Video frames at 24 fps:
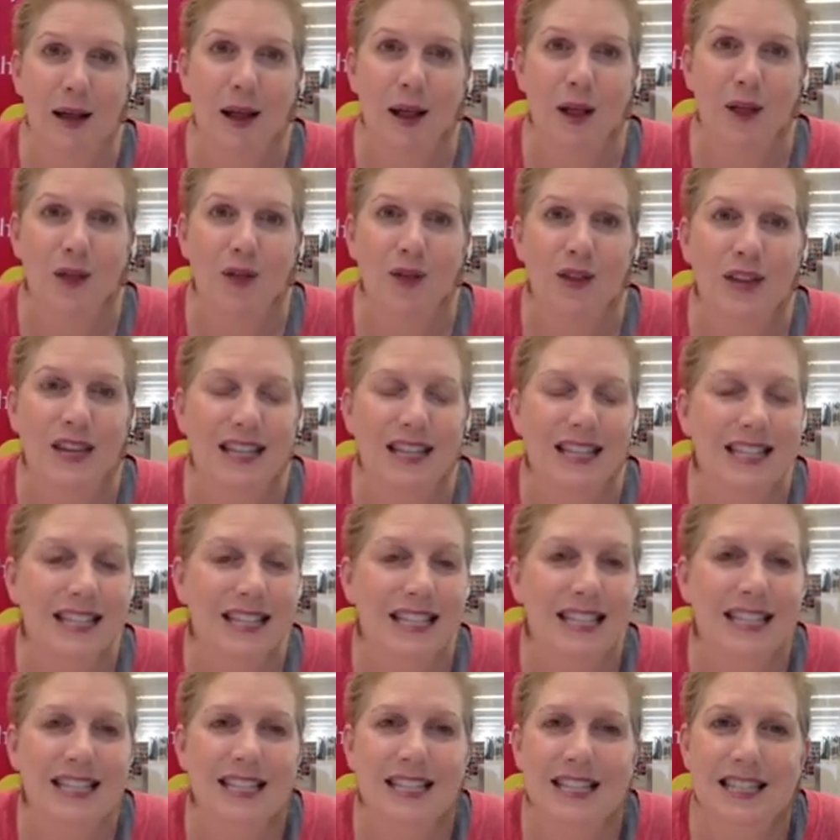the
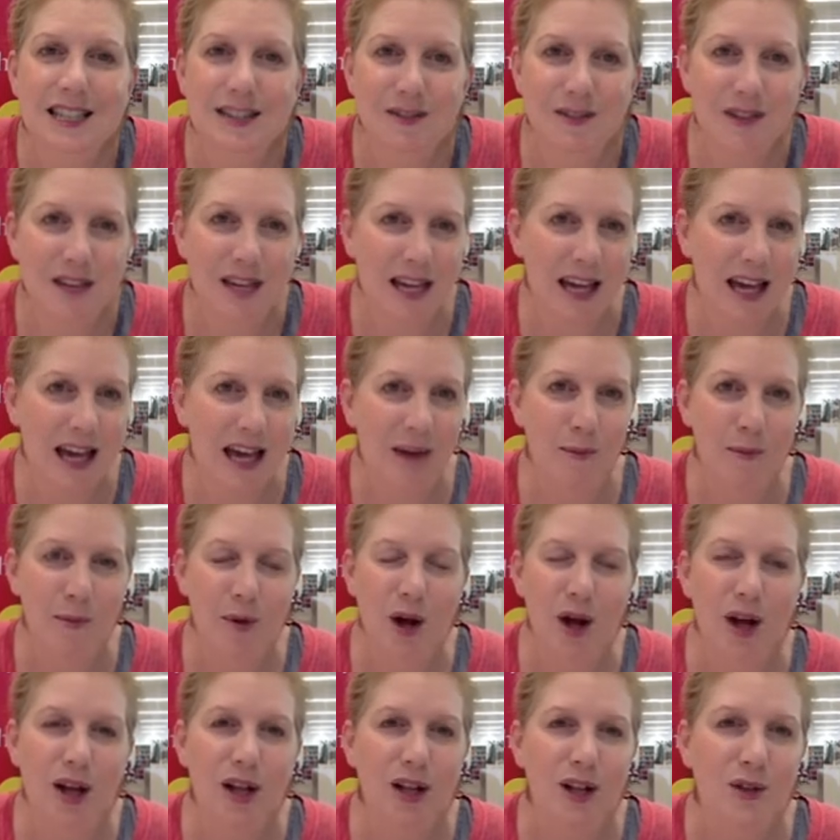CCTV
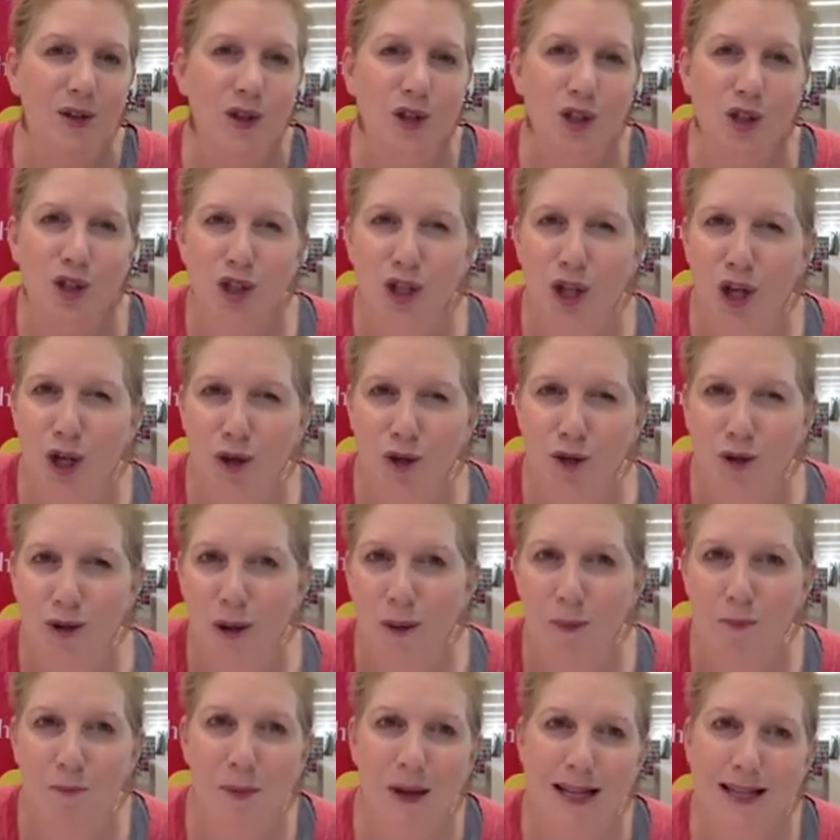camera that shows a
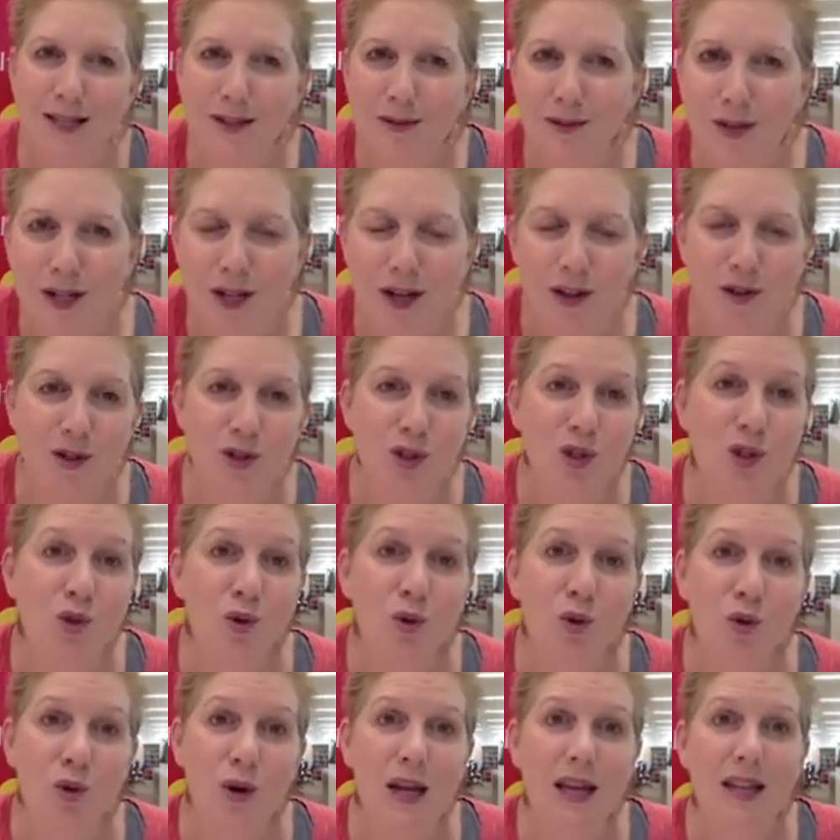bit of another
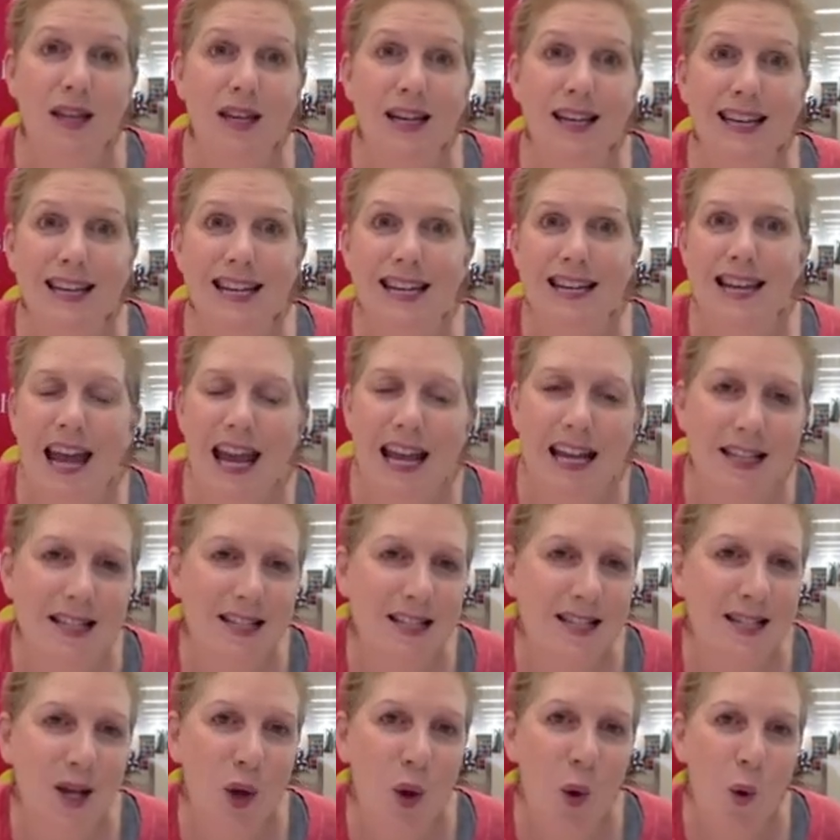story that
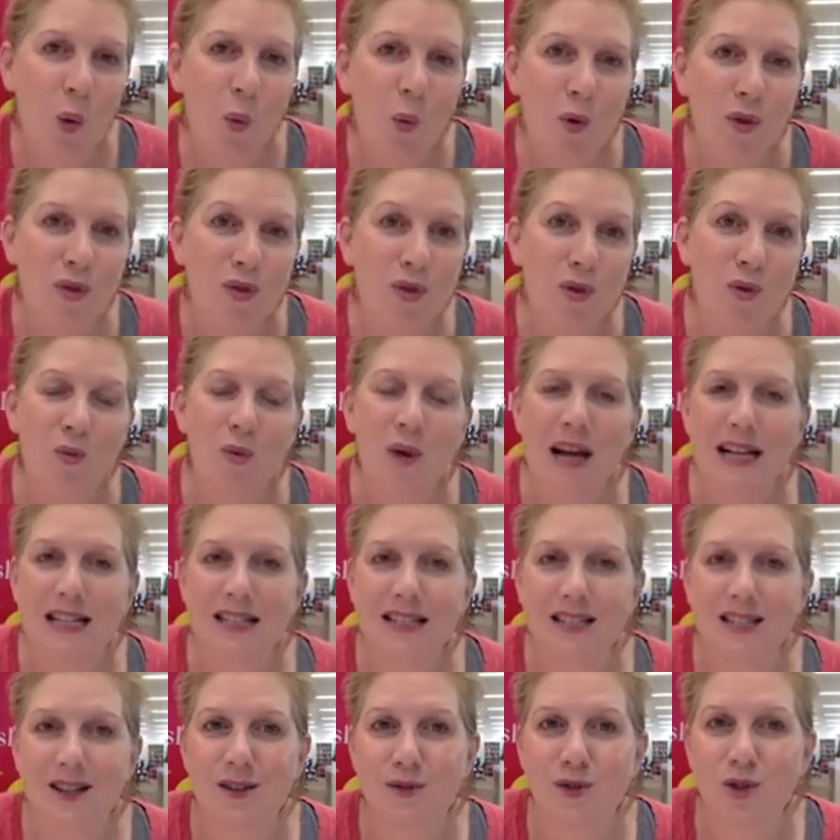connects with the
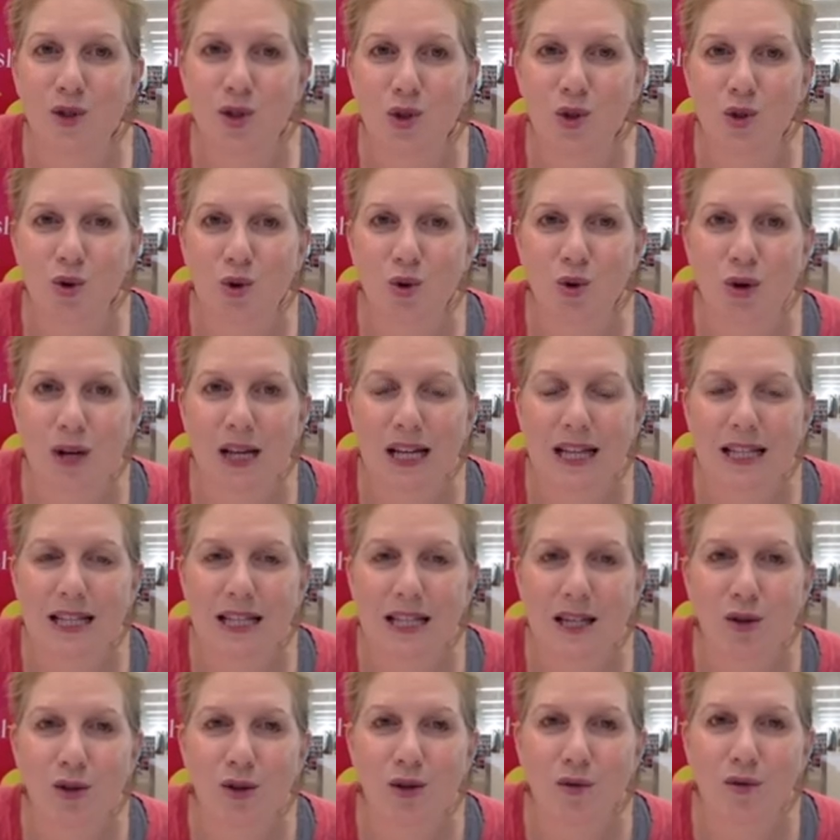rest of the story
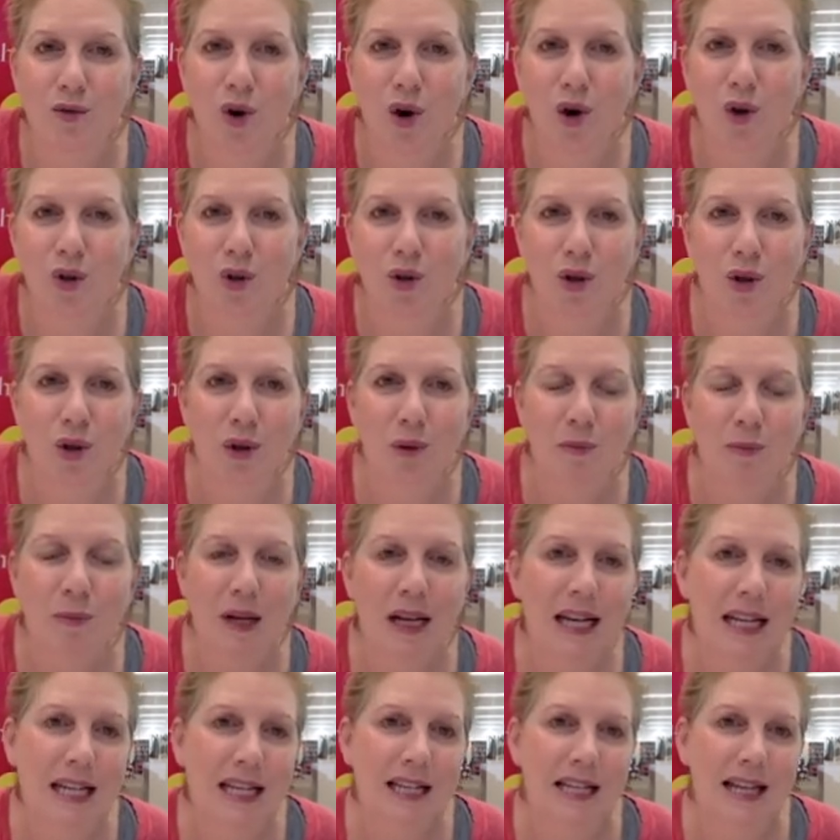until you've got the
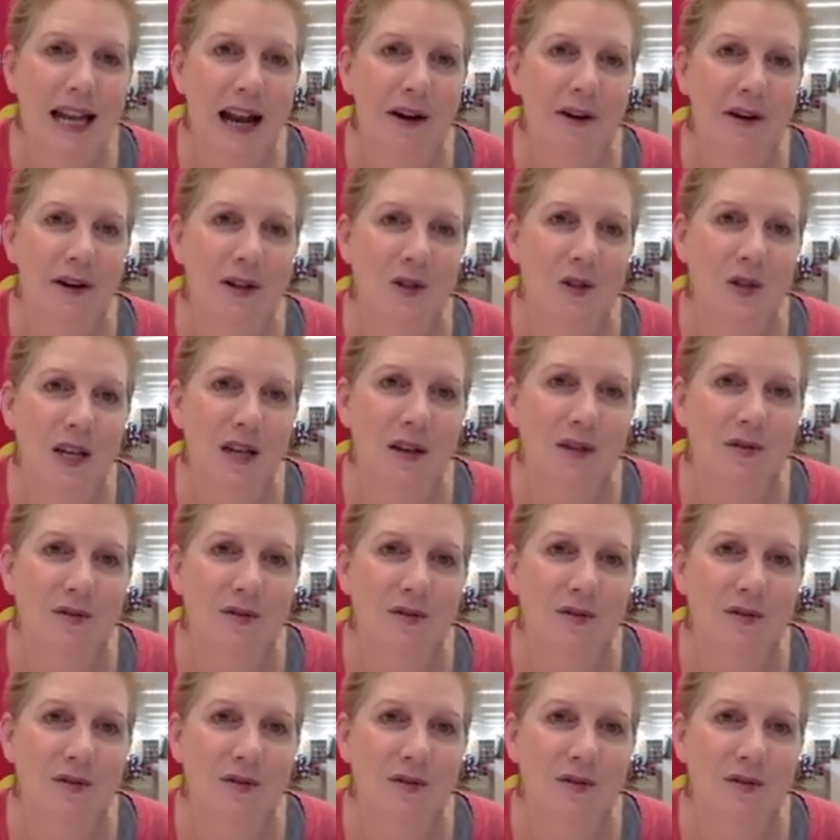complete narrative.